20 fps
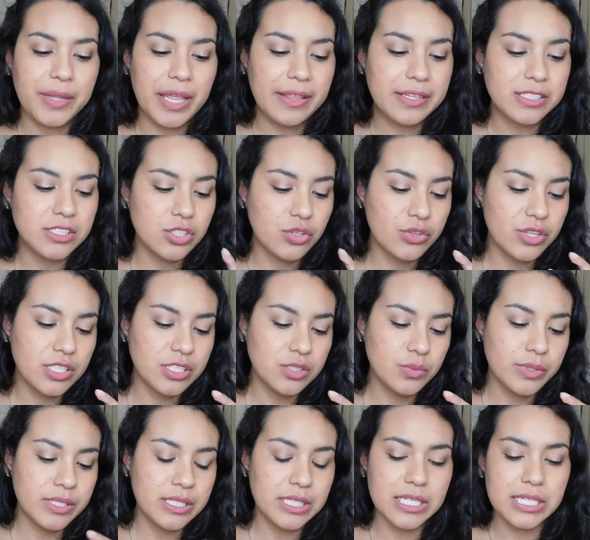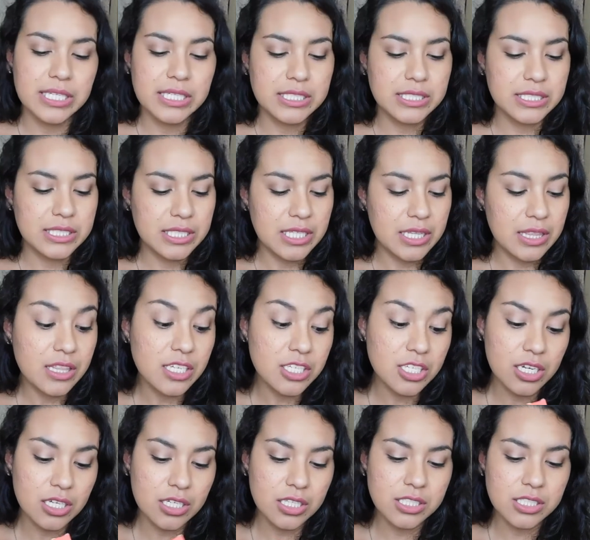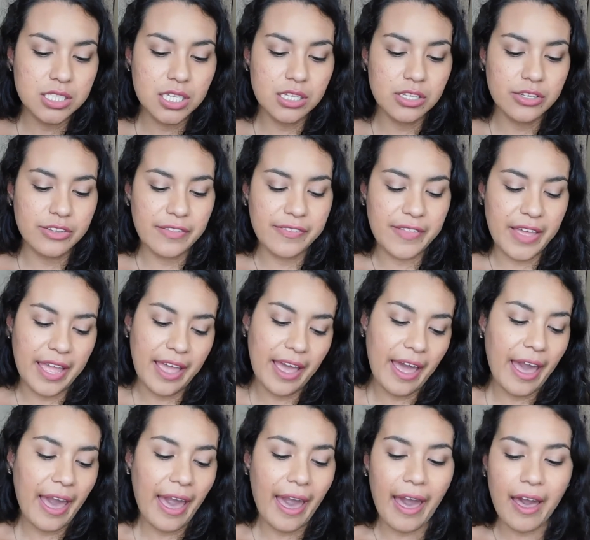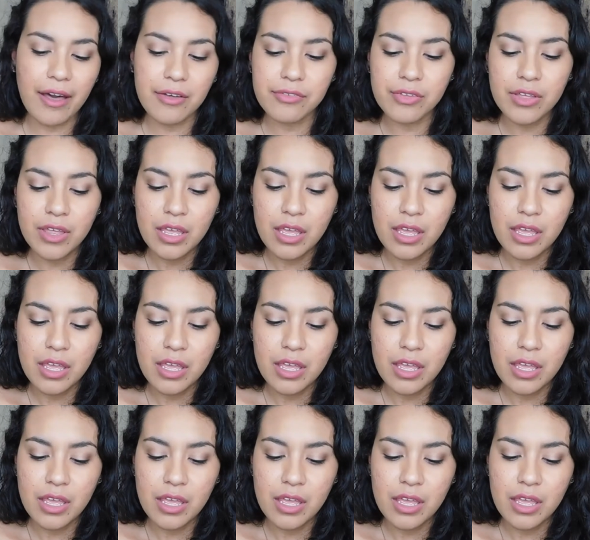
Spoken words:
And so this one is the darkest color that they have